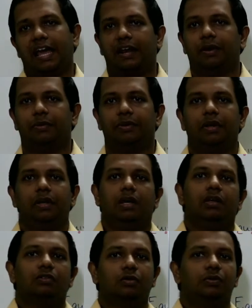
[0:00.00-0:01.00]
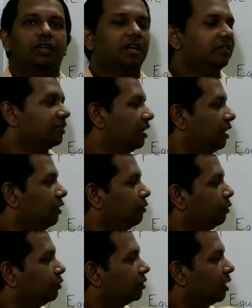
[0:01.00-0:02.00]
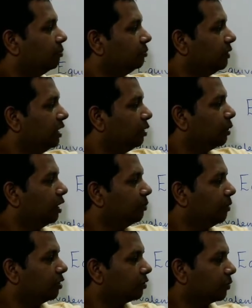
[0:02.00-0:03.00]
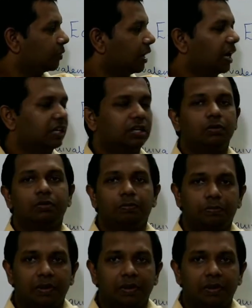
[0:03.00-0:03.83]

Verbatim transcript: anion so we can say if you sum the equivalent mass of cation